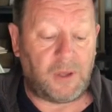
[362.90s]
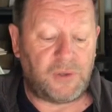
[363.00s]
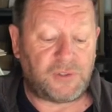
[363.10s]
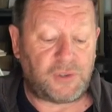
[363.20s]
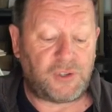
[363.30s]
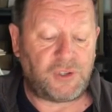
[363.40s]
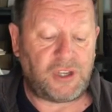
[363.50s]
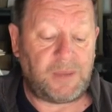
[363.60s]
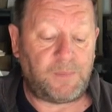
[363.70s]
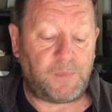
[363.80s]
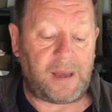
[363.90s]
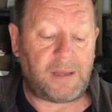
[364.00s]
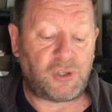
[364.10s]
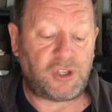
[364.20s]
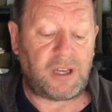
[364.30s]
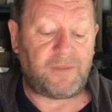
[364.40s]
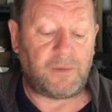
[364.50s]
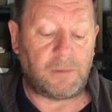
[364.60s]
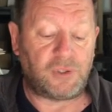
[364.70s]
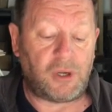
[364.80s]
Such cheap and
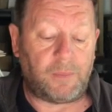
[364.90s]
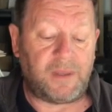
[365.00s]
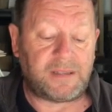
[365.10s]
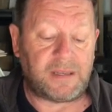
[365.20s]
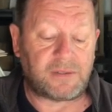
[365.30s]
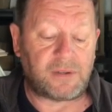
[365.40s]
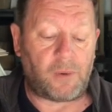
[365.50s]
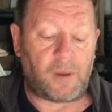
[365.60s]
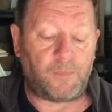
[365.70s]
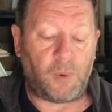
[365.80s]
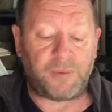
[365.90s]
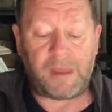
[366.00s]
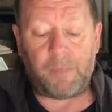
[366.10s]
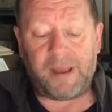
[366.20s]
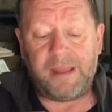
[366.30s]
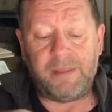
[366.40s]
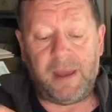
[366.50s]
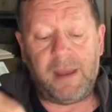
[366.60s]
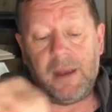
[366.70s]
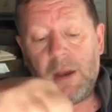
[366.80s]
cheerful job this is. So I put that back in
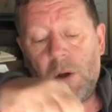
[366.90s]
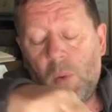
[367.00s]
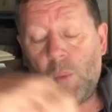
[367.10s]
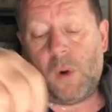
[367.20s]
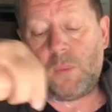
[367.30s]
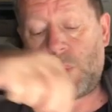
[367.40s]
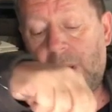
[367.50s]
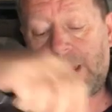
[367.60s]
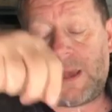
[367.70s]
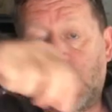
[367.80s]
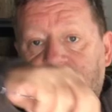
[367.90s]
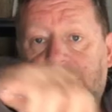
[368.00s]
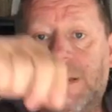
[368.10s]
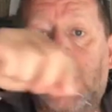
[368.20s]
there. One wire goes in